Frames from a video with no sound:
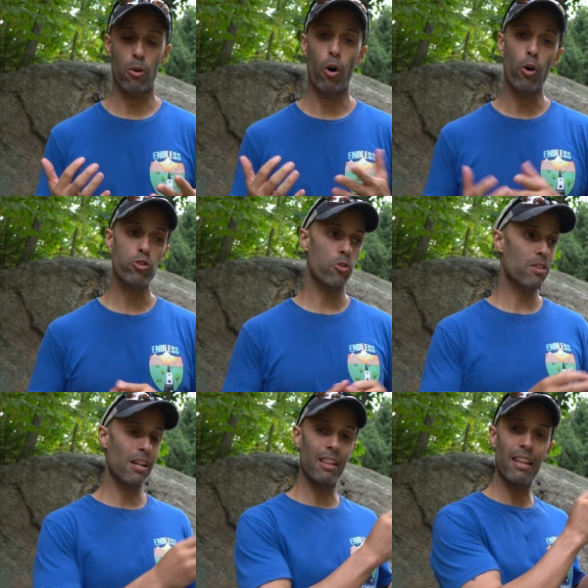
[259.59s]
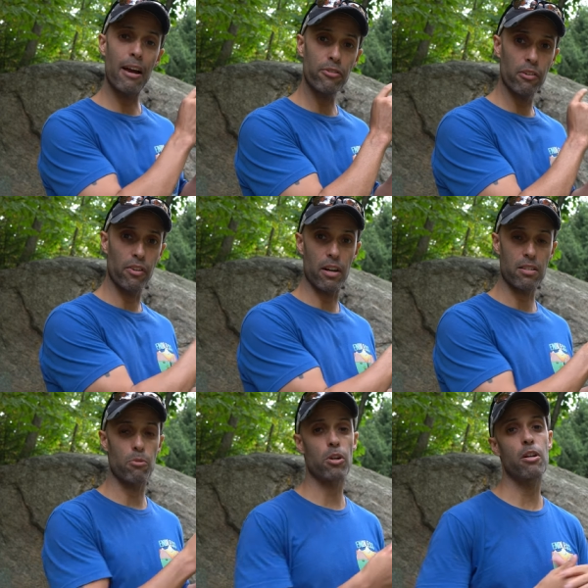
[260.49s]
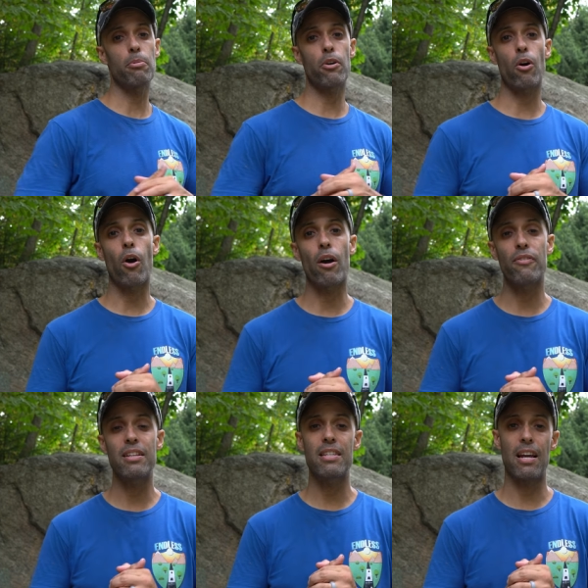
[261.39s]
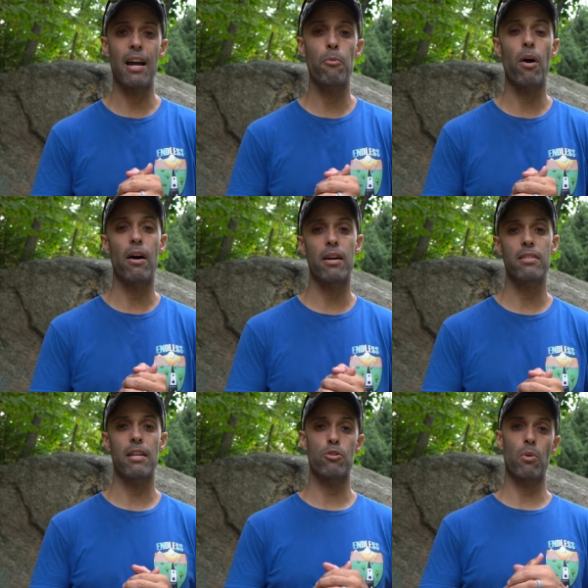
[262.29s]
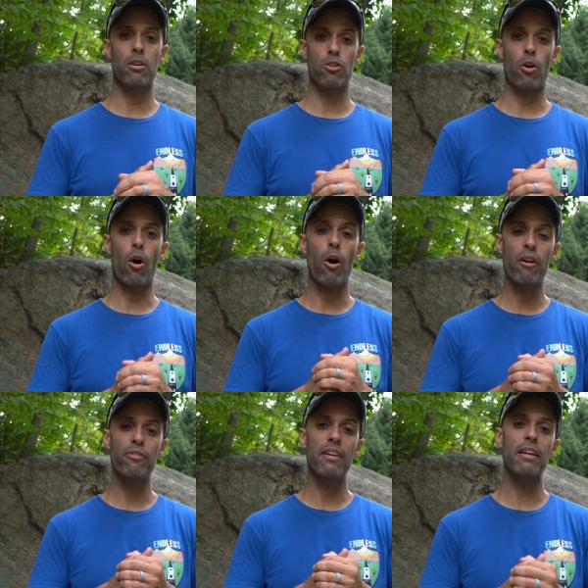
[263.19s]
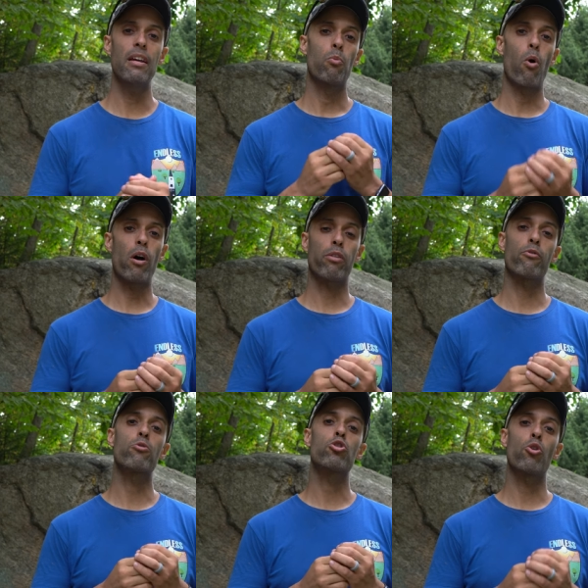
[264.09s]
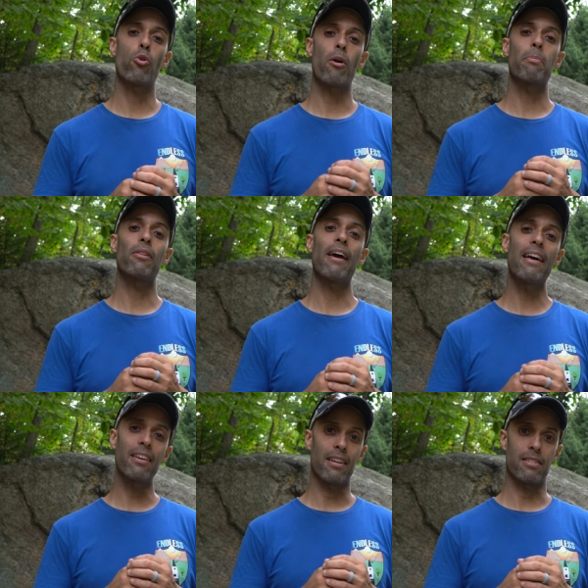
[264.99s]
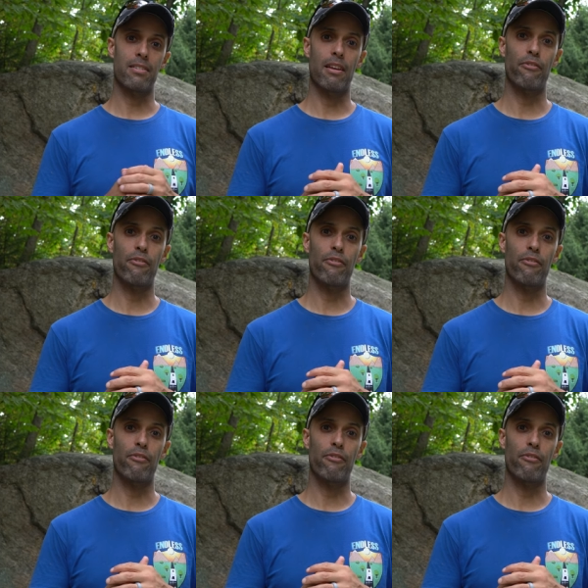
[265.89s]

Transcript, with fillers: Also to the left of us, we're gonna put our RV DIYs as well as our RV walkthrough tour playlist.